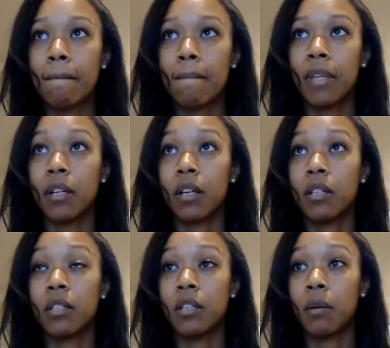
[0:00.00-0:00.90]
And again,
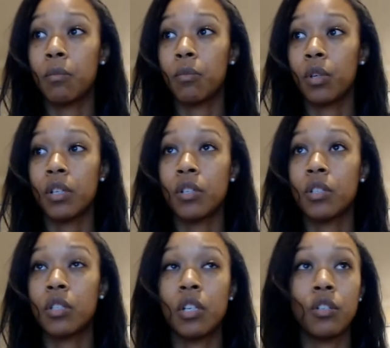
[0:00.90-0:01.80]
some religions
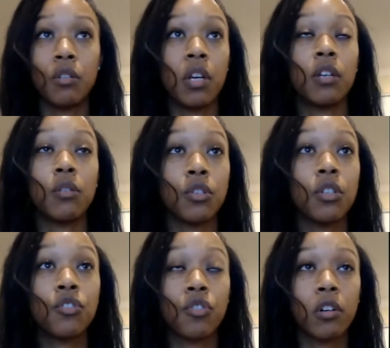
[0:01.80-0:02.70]
teach you that you should
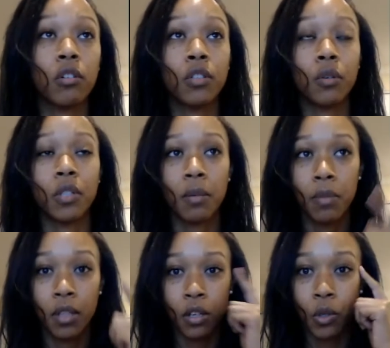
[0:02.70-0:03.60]
struggle, so it's something
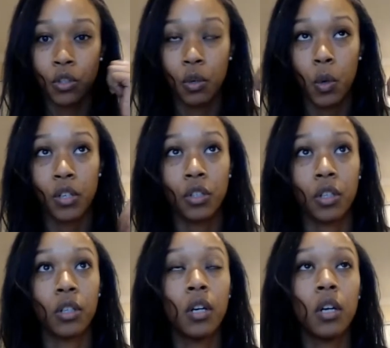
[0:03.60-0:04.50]
that we should question.
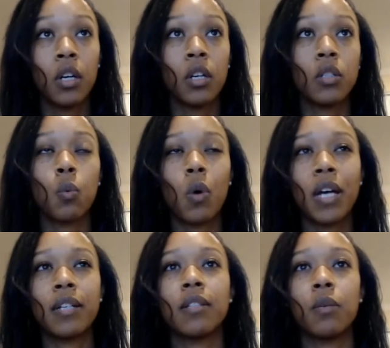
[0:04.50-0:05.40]
So why
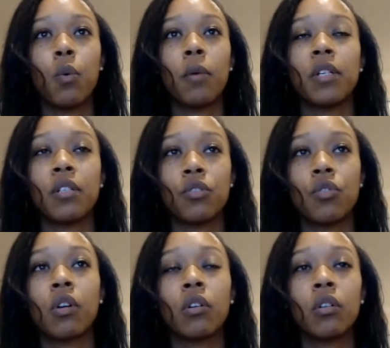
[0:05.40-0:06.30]
does it want me to
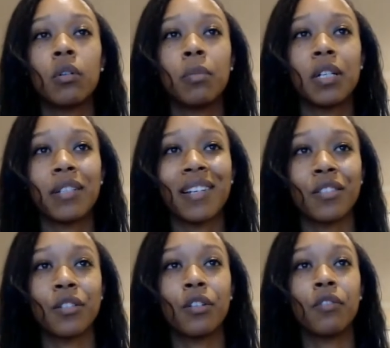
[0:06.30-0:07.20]
struggle? Because I
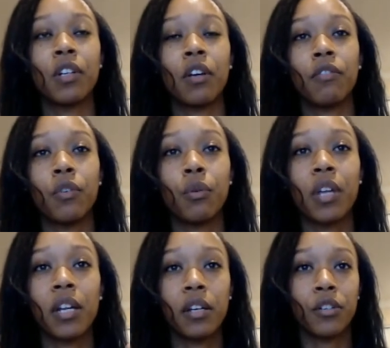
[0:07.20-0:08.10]
serve and I fuel that
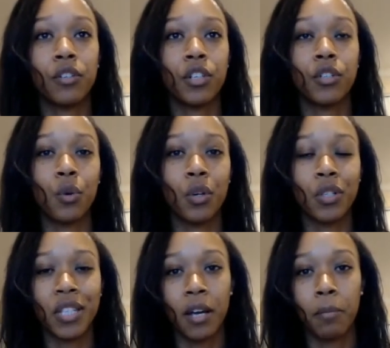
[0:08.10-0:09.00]
energy towards
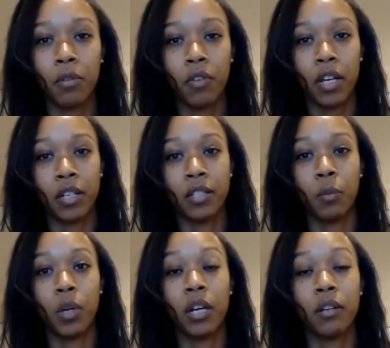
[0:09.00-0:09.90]
amplifying
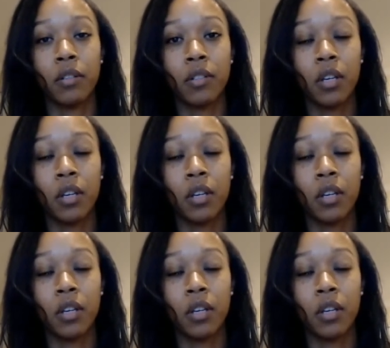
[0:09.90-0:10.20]
someone else,